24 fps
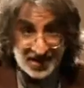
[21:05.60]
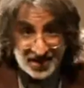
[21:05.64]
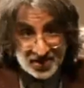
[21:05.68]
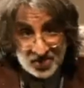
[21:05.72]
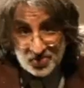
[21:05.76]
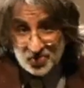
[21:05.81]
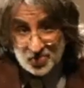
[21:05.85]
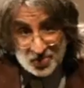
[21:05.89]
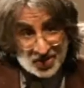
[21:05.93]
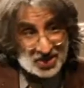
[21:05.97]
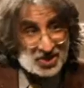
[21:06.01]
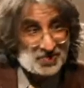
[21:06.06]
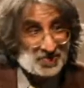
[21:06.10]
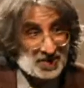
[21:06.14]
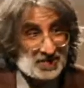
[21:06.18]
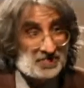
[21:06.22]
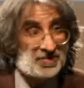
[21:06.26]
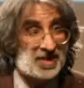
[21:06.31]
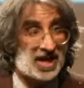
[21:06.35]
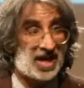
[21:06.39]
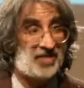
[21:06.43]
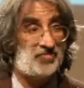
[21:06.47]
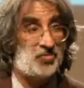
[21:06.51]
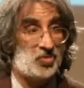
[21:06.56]
because rich
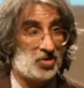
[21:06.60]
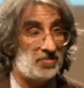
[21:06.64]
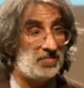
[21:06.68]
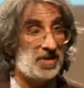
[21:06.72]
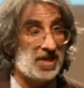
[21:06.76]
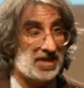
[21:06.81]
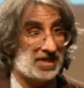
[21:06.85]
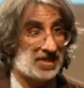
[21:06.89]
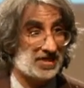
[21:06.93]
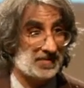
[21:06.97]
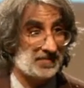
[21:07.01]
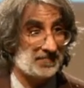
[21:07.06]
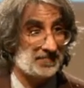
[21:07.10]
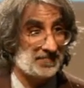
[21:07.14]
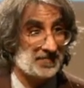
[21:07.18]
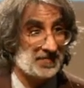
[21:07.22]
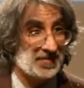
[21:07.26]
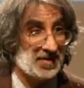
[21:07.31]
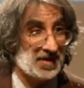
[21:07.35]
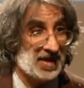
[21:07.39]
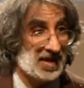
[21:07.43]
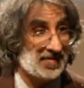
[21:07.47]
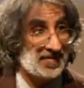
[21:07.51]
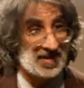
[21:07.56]
people have more money
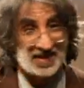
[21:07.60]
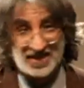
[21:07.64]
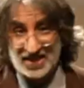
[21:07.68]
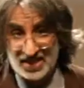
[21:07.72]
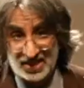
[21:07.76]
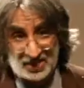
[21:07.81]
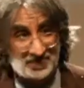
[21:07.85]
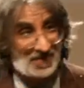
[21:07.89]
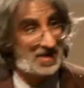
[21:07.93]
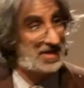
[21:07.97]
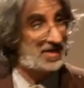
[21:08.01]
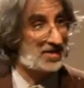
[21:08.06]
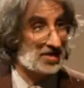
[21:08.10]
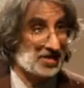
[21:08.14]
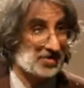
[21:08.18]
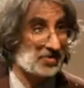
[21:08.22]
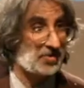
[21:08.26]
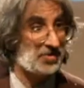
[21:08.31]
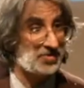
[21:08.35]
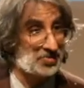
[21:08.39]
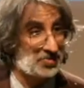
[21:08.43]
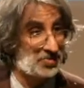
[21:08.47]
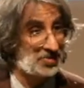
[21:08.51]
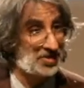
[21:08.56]
and they can spend it on
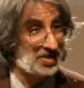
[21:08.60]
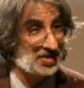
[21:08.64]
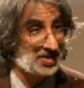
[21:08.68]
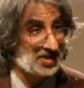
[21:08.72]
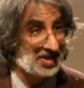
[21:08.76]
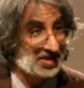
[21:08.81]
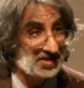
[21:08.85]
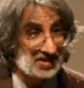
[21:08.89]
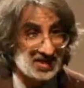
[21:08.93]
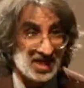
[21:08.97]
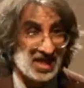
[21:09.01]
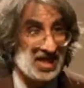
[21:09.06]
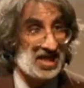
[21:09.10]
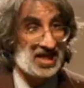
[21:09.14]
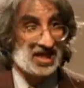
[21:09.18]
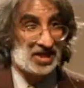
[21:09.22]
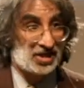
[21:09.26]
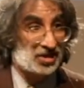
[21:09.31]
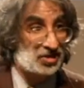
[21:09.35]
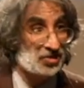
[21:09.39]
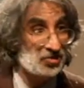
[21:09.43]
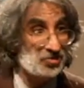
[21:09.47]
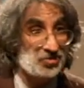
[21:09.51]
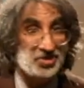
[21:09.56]
all sorts of things,
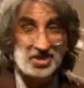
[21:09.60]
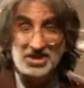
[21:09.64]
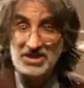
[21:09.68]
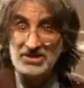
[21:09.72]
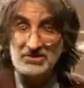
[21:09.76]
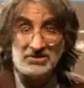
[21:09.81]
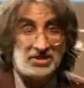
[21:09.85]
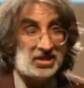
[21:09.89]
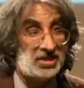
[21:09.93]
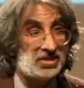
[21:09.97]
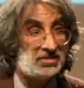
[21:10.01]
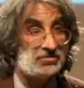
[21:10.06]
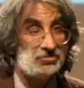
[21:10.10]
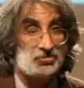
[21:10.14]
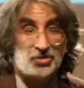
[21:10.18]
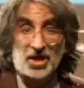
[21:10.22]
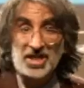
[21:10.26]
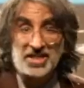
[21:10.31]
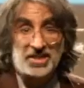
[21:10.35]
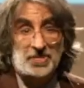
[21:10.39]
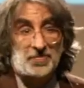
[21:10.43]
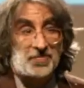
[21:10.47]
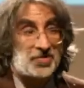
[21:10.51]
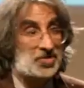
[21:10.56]
including
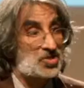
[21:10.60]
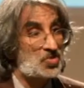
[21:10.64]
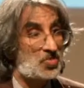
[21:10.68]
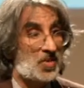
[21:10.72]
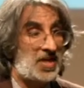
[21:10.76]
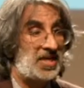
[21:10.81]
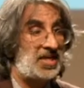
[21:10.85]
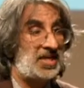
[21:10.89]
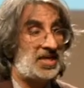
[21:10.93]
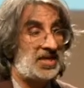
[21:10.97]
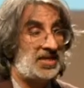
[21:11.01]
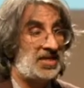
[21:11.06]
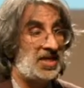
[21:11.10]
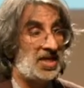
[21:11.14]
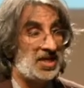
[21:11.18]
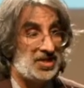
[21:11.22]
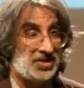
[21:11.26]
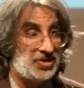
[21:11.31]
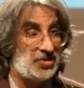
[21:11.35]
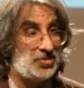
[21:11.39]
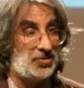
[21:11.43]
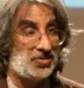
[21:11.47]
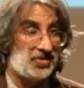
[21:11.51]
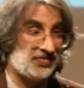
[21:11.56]
trying to persuade
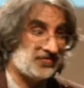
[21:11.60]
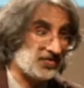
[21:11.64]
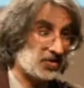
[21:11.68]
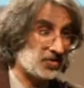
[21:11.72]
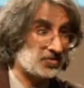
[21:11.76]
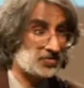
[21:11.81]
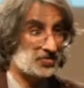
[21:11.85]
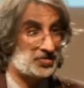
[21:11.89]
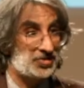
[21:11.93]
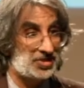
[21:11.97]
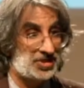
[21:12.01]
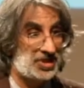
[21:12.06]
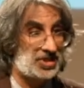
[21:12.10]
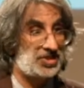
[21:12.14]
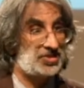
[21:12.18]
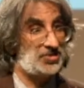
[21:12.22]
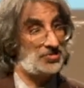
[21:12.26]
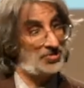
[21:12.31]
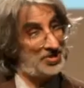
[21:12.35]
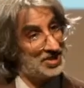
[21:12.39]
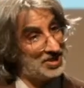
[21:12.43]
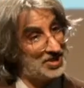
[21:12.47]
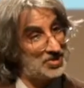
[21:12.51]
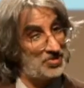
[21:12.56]
you, the voters, to
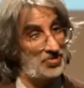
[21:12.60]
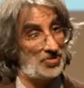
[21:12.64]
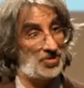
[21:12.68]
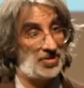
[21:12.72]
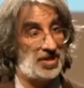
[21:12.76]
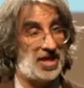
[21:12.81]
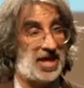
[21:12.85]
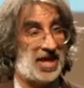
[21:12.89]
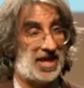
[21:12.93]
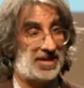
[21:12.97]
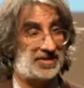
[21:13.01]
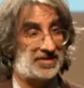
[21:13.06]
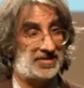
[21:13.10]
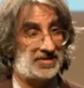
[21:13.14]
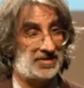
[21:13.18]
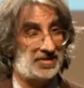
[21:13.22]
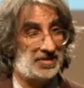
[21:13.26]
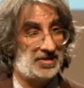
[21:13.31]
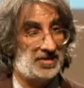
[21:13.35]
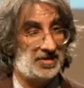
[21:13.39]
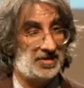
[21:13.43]
do this or that.